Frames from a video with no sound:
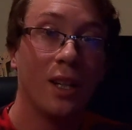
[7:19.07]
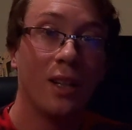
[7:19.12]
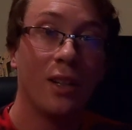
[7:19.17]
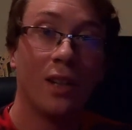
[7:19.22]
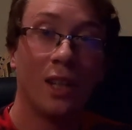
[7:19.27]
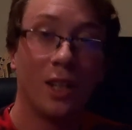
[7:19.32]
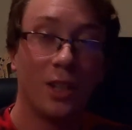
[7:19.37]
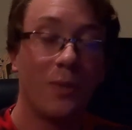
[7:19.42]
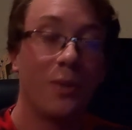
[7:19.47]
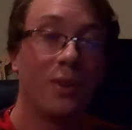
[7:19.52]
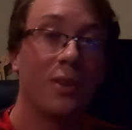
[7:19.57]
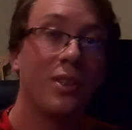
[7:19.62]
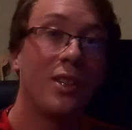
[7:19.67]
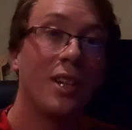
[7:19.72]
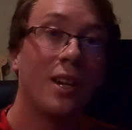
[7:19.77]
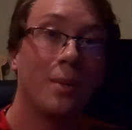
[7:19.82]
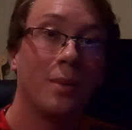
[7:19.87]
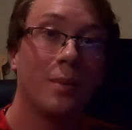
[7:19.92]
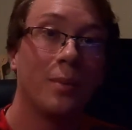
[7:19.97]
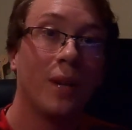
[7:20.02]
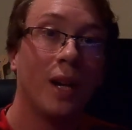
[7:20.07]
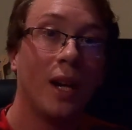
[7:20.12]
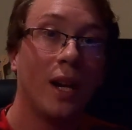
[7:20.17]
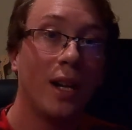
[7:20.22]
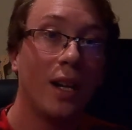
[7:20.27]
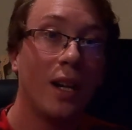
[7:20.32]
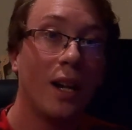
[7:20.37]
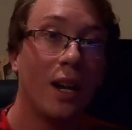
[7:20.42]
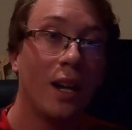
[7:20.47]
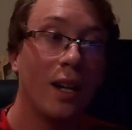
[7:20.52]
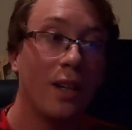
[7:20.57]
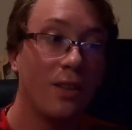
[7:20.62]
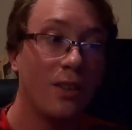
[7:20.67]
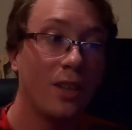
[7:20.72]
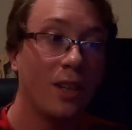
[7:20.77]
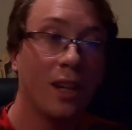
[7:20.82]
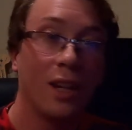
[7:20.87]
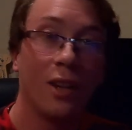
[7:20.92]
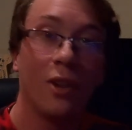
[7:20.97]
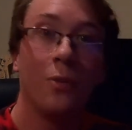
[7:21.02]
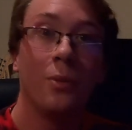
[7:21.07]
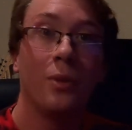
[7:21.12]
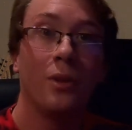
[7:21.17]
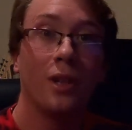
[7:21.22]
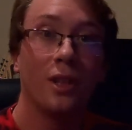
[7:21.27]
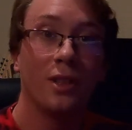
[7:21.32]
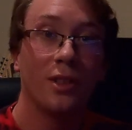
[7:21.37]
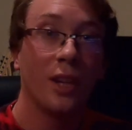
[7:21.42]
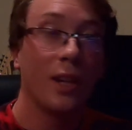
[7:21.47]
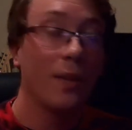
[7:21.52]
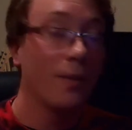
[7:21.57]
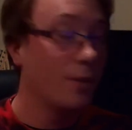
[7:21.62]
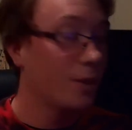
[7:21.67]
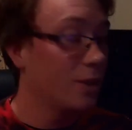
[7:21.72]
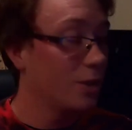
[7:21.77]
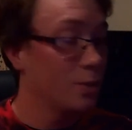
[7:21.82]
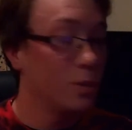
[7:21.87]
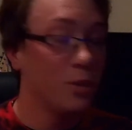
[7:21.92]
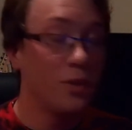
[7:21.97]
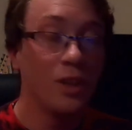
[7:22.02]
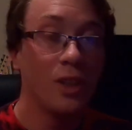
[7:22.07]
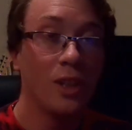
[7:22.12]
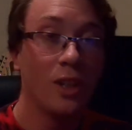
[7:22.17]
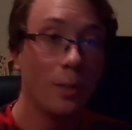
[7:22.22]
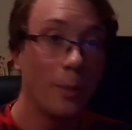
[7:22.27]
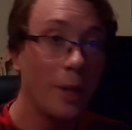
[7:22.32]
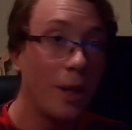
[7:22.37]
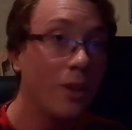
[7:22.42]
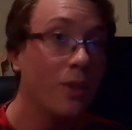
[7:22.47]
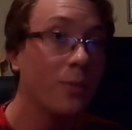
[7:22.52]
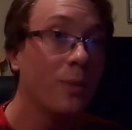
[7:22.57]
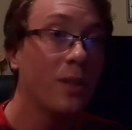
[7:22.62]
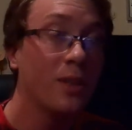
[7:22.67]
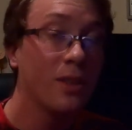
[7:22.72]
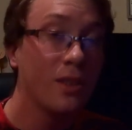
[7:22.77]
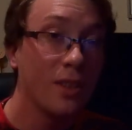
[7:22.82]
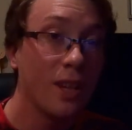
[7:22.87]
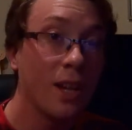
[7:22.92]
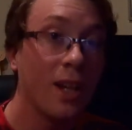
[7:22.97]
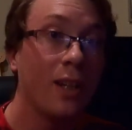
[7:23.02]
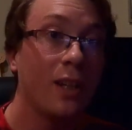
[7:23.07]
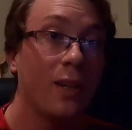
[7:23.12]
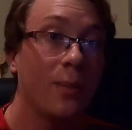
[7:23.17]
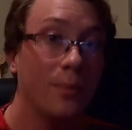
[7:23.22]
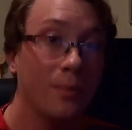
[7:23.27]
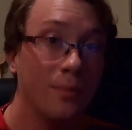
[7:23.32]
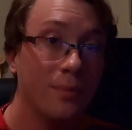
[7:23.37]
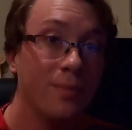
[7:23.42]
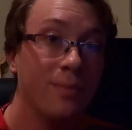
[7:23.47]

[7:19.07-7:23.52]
Thanks for stopping by, guys, and I hope you're excited for this movie to come out as much as I am.